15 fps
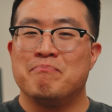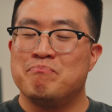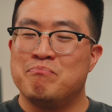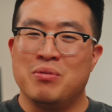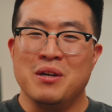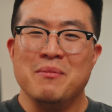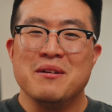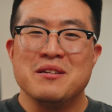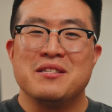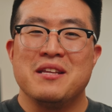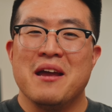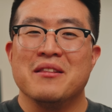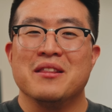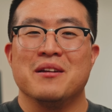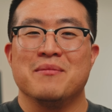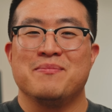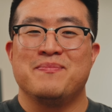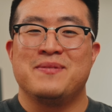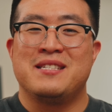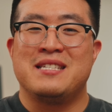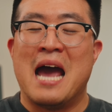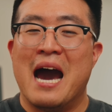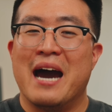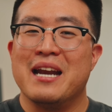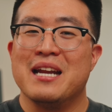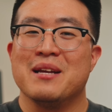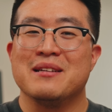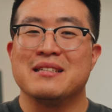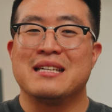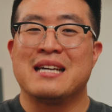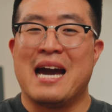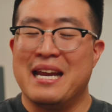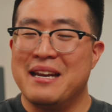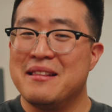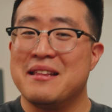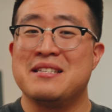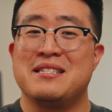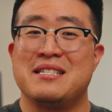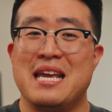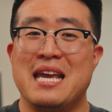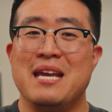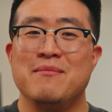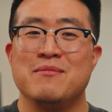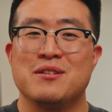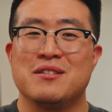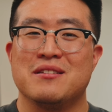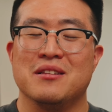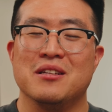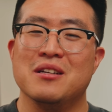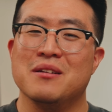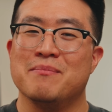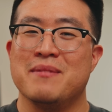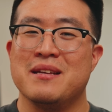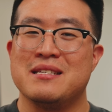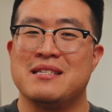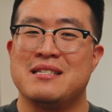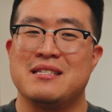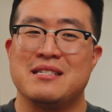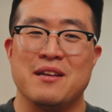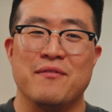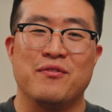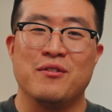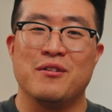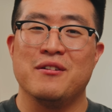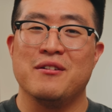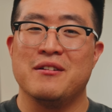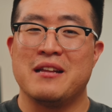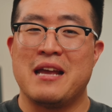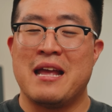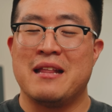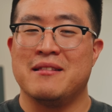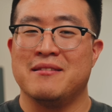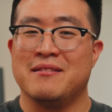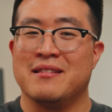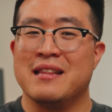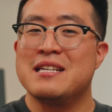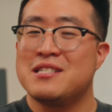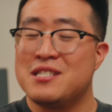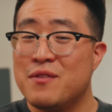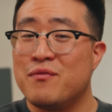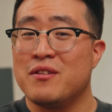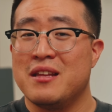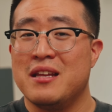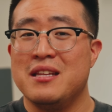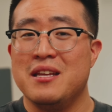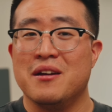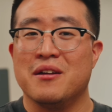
pretty much they ended up sounding kind of the same, just a little bit stiffer and less stiffer than the